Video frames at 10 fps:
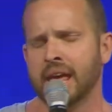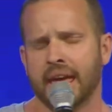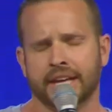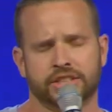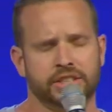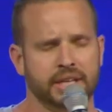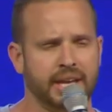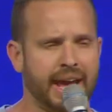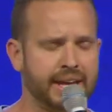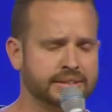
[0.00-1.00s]
And she had
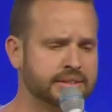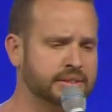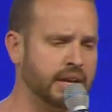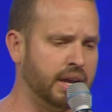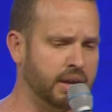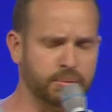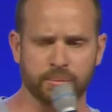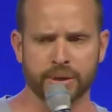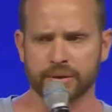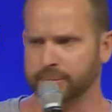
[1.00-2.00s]
asked,
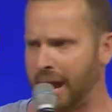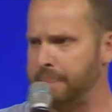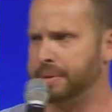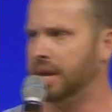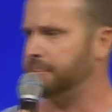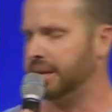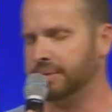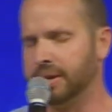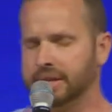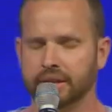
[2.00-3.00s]
we were wrapping up,
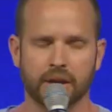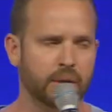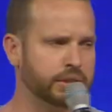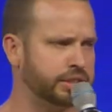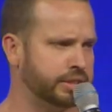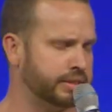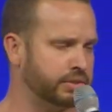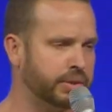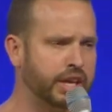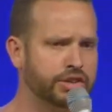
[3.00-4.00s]
getting ready to go, and she says,
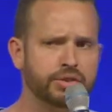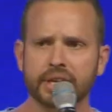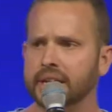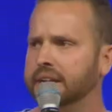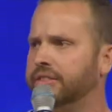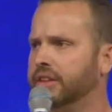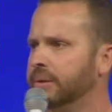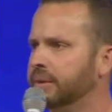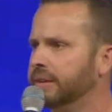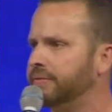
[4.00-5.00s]
okay, do you need anything
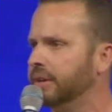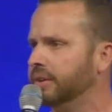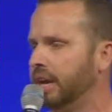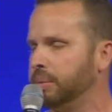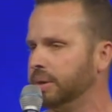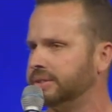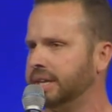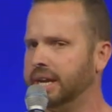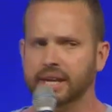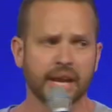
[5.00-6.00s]
refilled? Now, we were
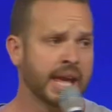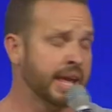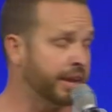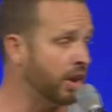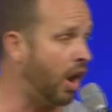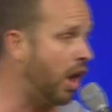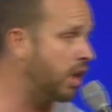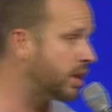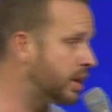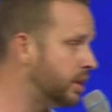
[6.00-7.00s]
staying in an
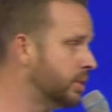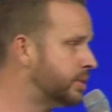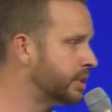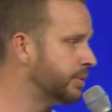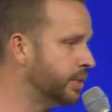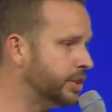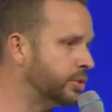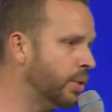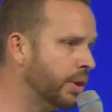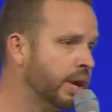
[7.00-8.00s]
all-inclusive
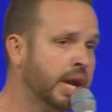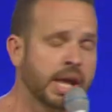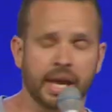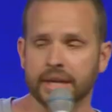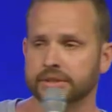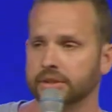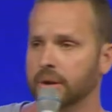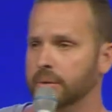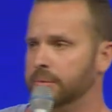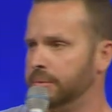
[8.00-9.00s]
resort, and
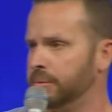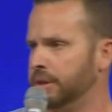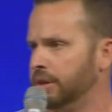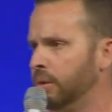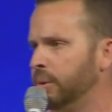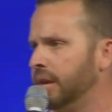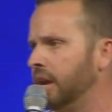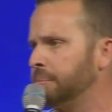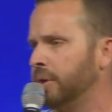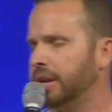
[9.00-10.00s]
so, you know, we had
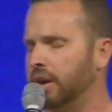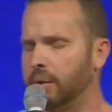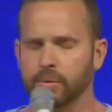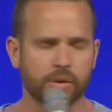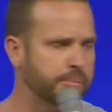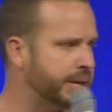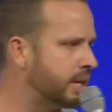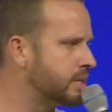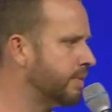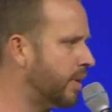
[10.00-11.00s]
upgraded our room
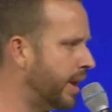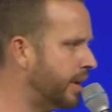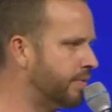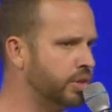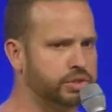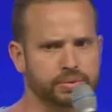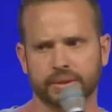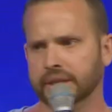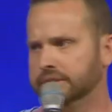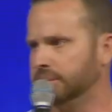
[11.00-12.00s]
because of our
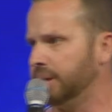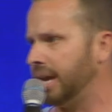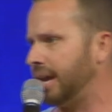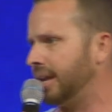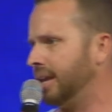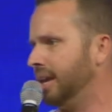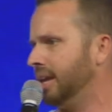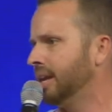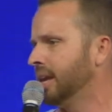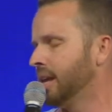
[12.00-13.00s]
anniversary, and so we had a